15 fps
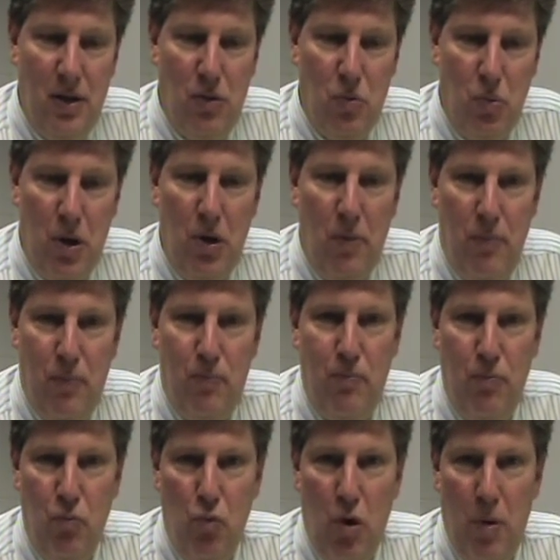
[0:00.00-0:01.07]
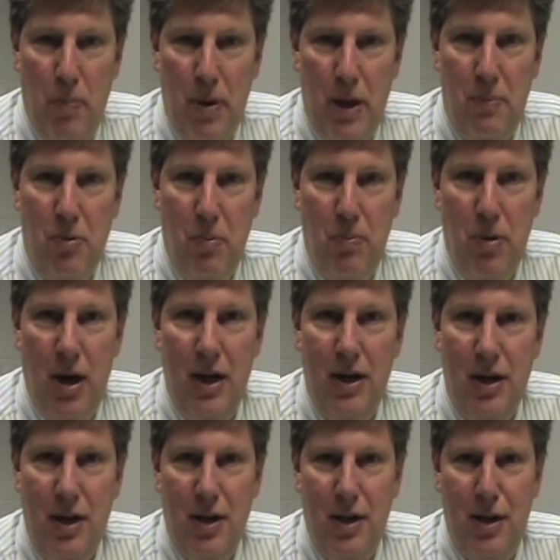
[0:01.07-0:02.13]
real people, but
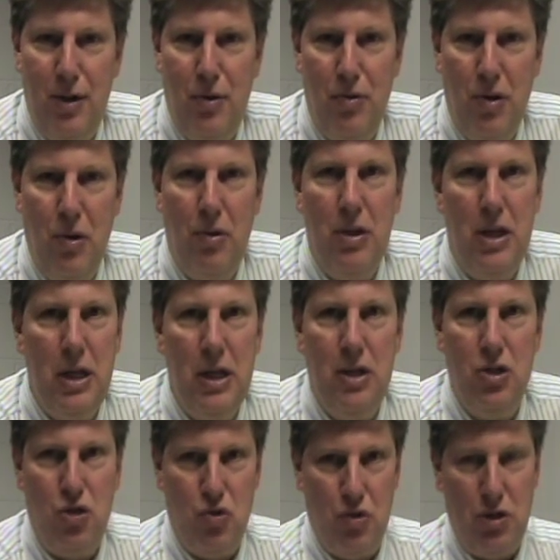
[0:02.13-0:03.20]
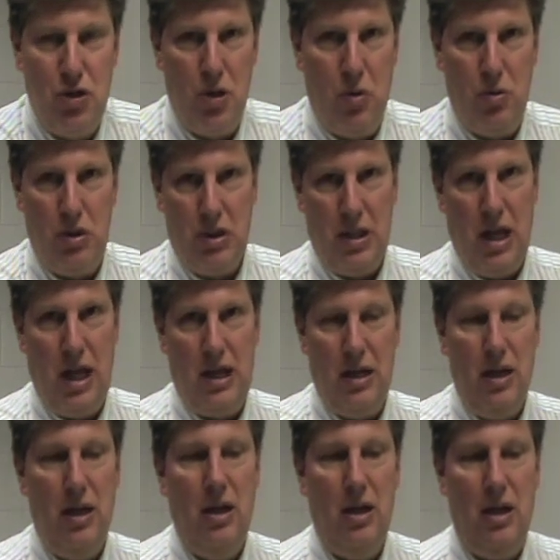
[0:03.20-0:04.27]
they're in the industry, so it's not
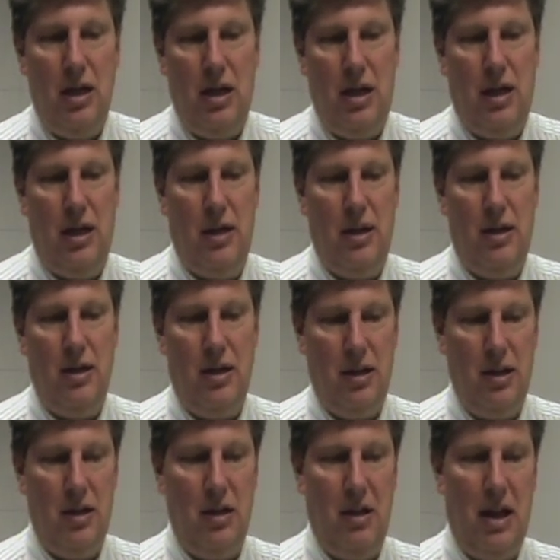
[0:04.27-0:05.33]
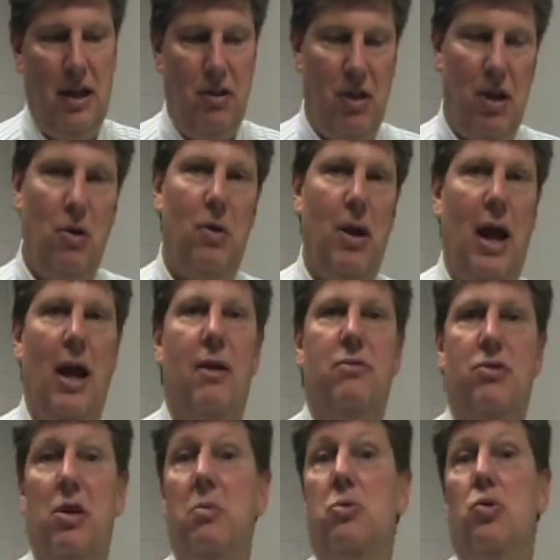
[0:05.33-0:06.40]
like they don't have
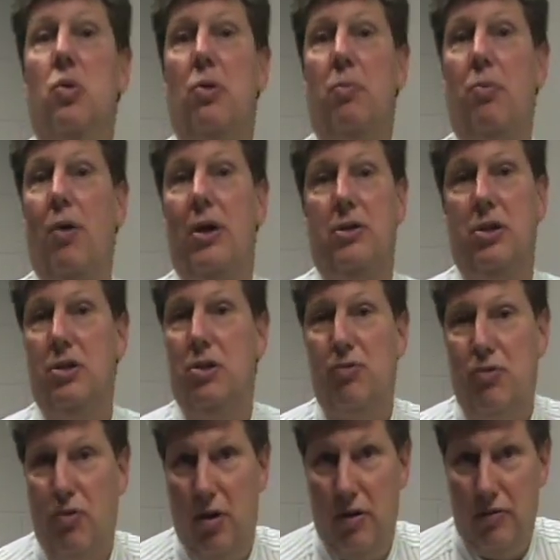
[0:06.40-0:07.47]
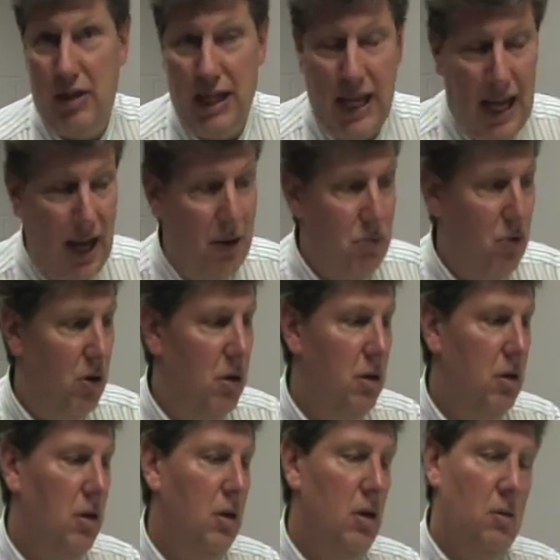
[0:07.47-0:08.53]
some sort of presence in front of a camera.
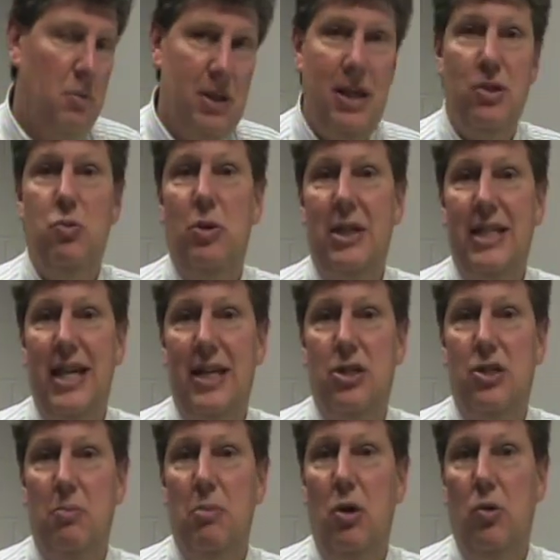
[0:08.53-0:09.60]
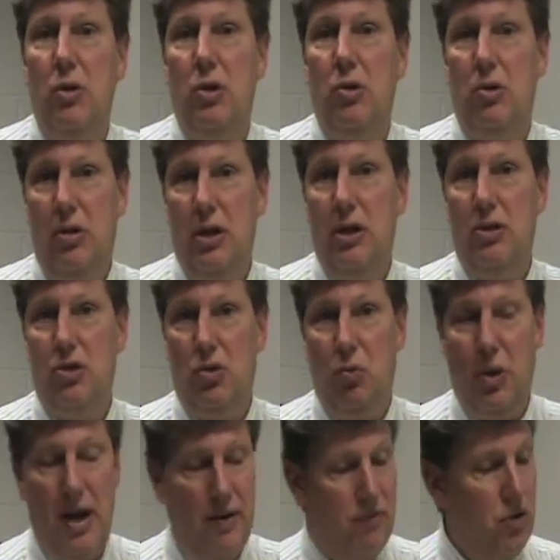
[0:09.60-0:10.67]
But that's what a testimonial is. So
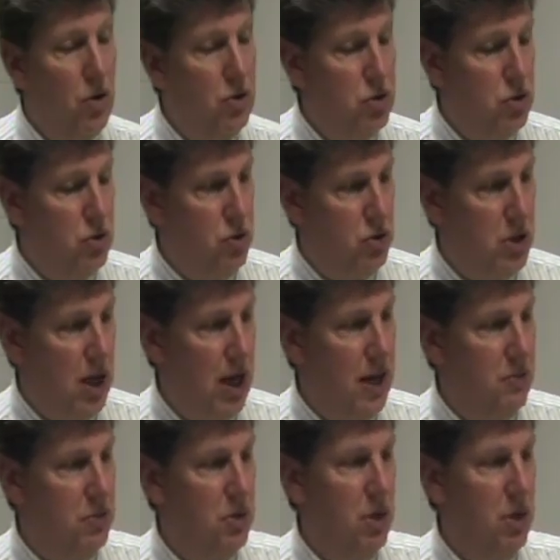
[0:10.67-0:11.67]
we have those 2 types.